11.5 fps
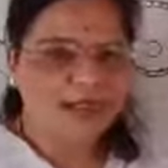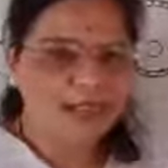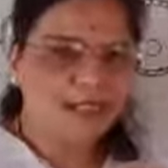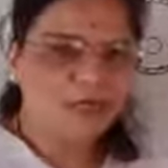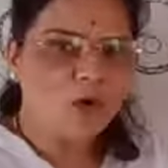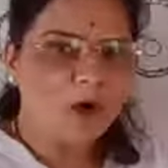
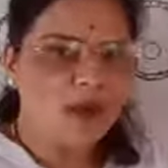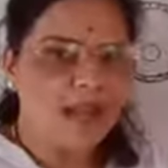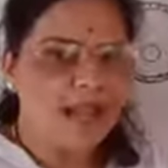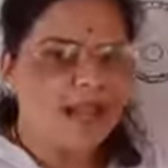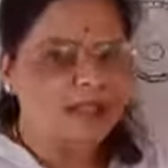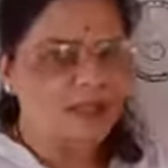is called
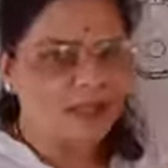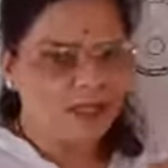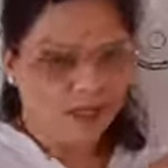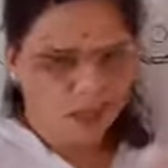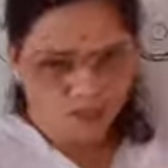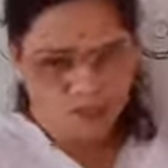as the
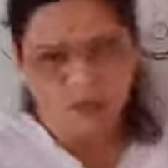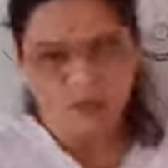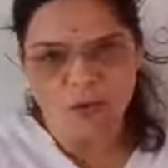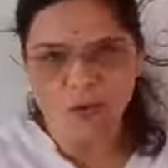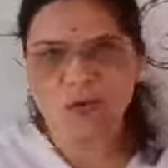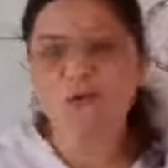
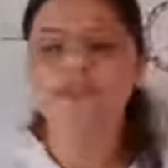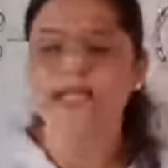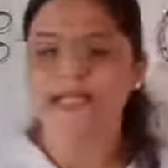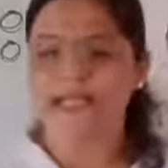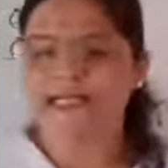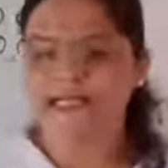
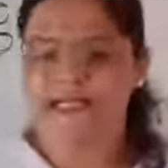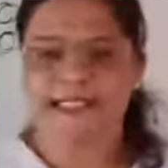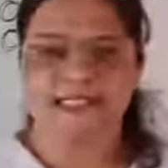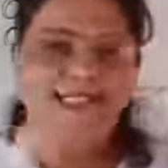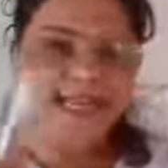oogenesis.